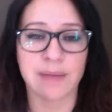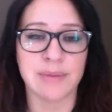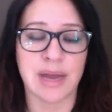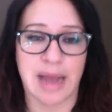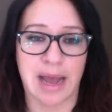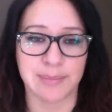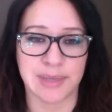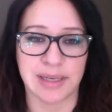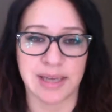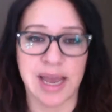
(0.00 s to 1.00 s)
happy.
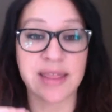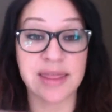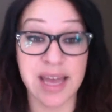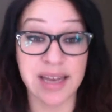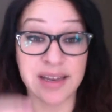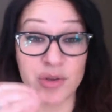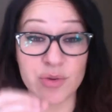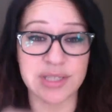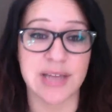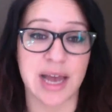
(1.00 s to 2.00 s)
And then you
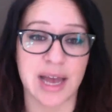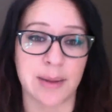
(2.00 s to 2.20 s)
decide,